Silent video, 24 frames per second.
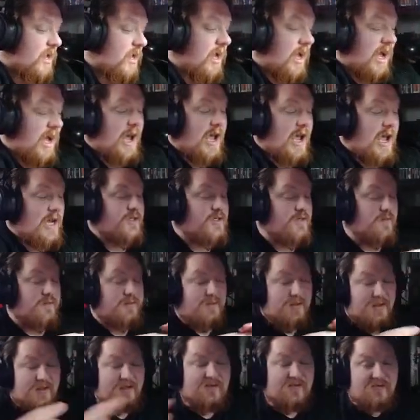I actually
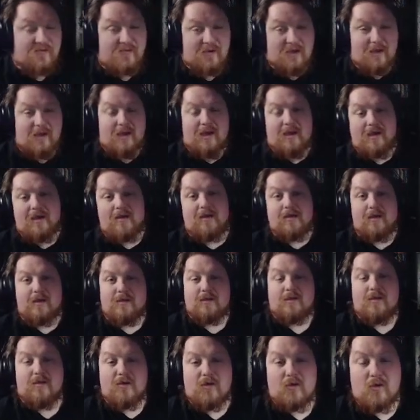completely forgot any of like
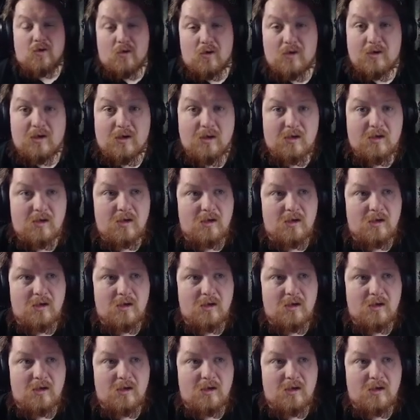the good